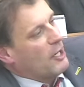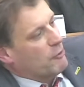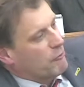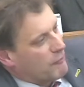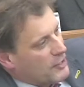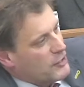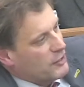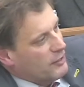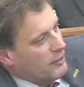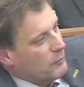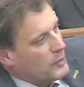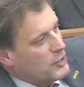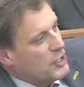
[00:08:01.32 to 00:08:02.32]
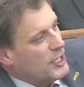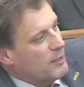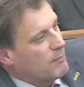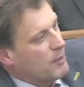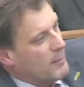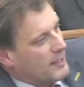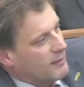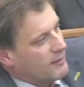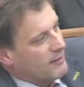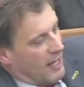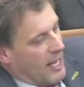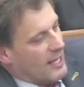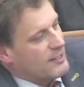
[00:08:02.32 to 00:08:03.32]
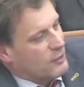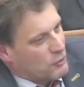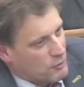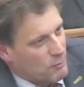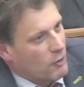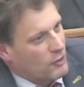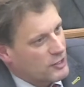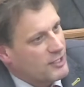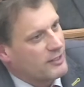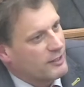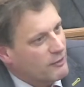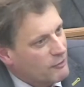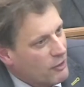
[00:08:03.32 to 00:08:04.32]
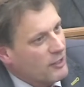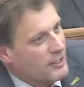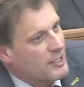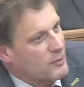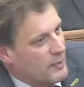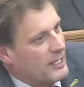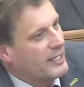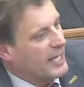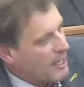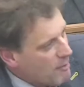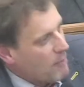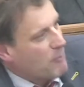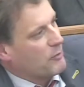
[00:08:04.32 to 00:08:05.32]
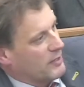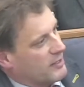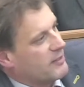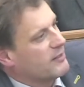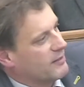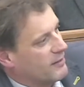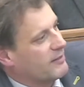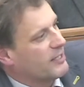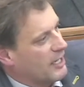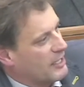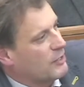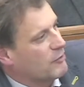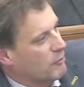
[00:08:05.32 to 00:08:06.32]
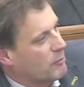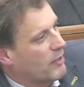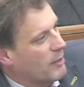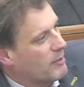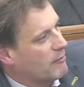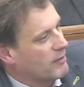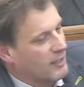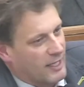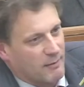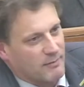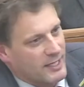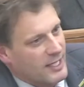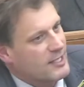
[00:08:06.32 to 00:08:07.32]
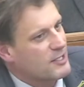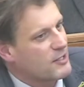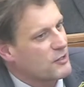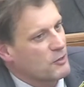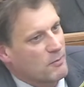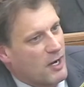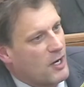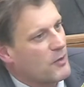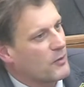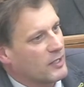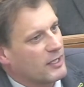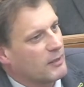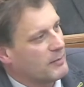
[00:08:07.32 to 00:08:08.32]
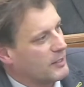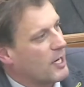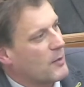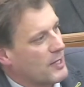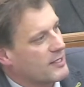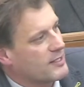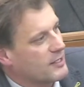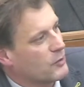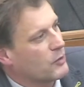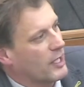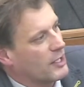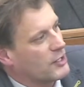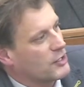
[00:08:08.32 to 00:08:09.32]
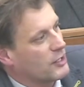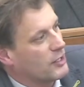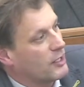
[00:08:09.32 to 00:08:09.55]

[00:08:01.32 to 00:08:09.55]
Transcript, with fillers: of vision which he implemented as a cosmologist in the 30s when he came up with the idea of a primeval atom. That's somehow a little bit how I see the connection.